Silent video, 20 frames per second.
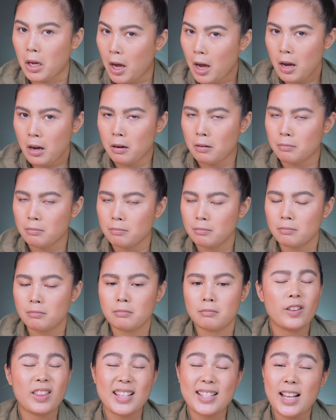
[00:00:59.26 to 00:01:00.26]
yeah,
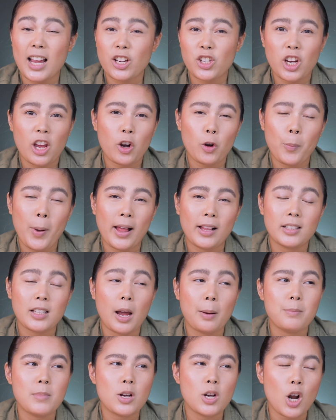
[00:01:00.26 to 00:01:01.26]
for this eyeshadow
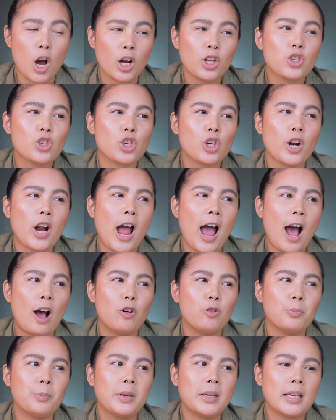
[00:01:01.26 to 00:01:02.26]
palette, I'm not sure
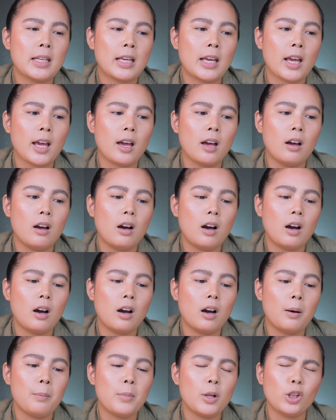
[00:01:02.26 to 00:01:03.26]
how many
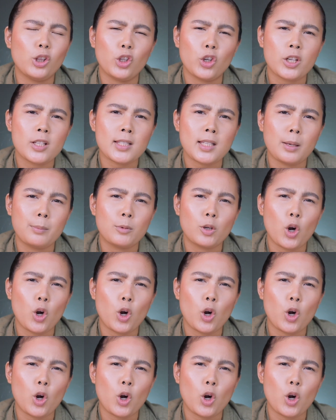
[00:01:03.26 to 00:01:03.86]
looks